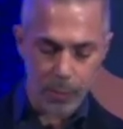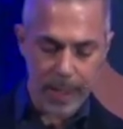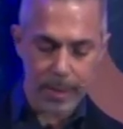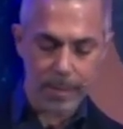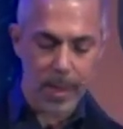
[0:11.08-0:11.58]
the
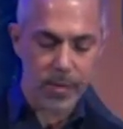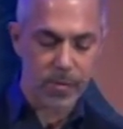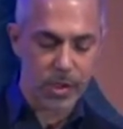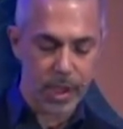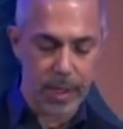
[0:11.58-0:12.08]
random laws
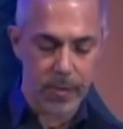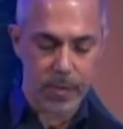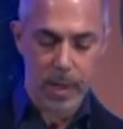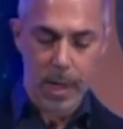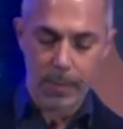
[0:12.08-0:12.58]
of
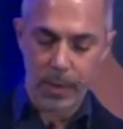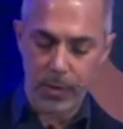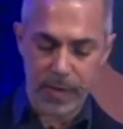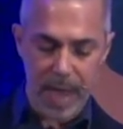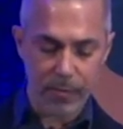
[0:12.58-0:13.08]
chance
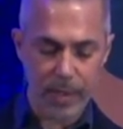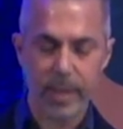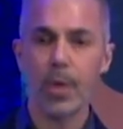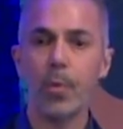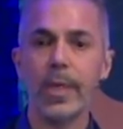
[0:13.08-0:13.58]
produce
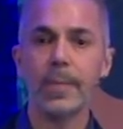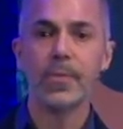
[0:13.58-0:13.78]
everything we